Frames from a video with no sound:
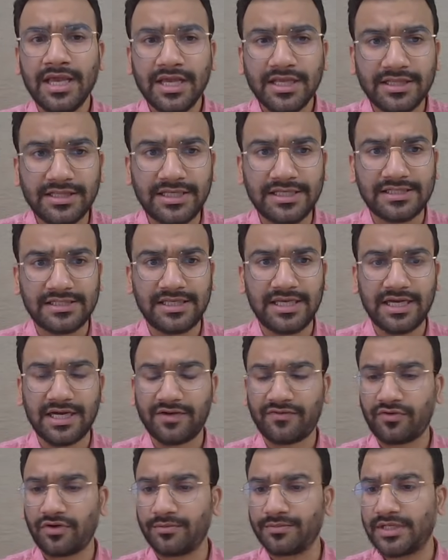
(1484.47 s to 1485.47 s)
this year
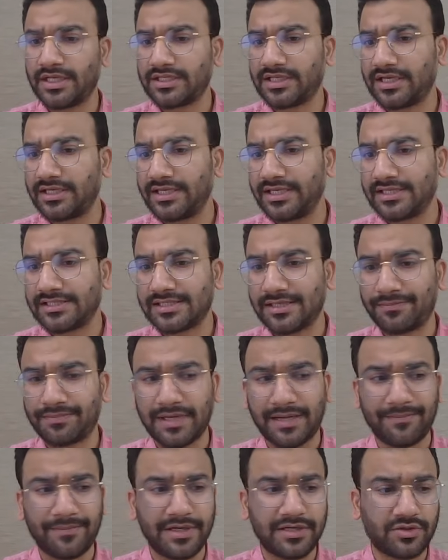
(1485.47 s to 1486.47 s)
from the 30th
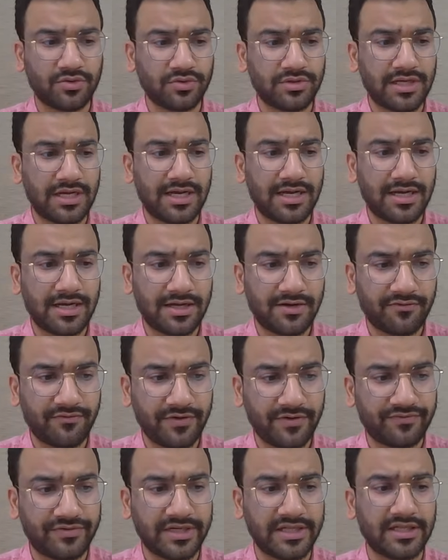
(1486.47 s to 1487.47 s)
September to the
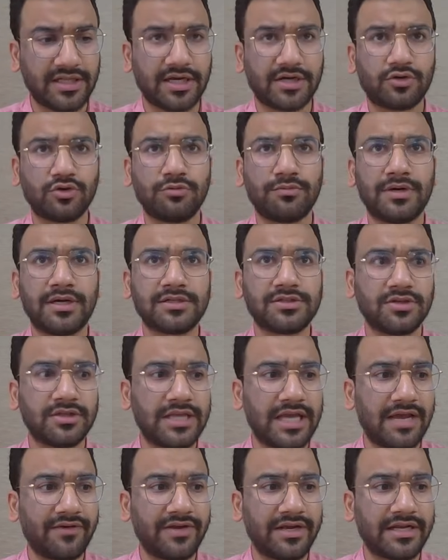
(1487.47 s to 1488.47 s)
15th October. So they
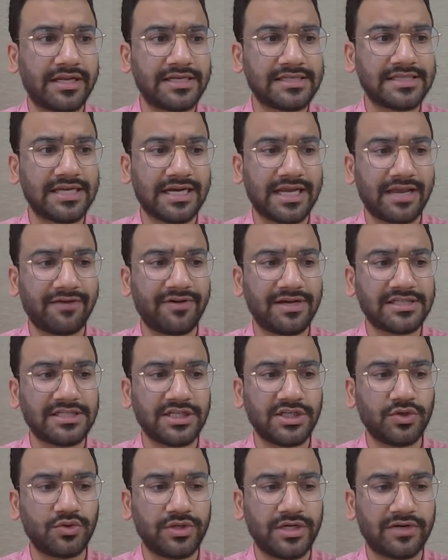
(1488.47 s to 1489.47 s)
have increased the KYC
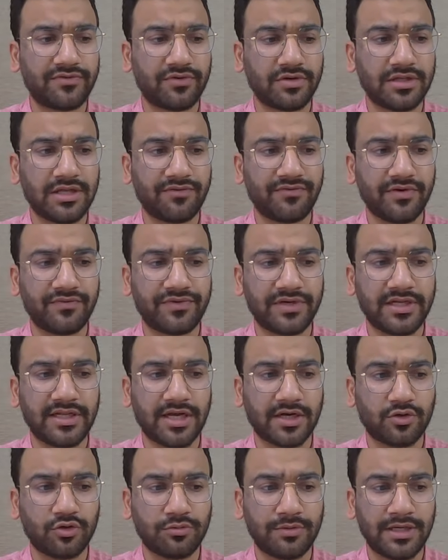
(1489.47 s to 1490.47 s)
due date for the 15th
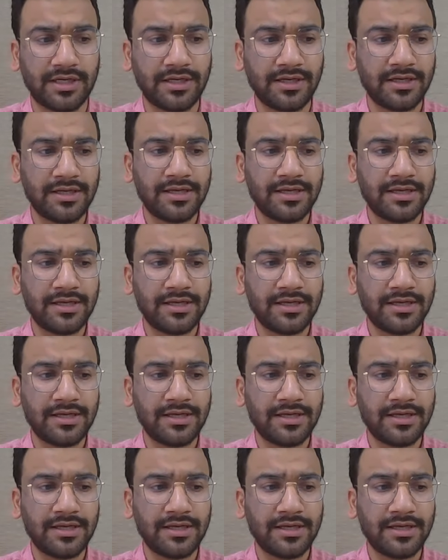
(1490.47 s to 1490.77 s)
October.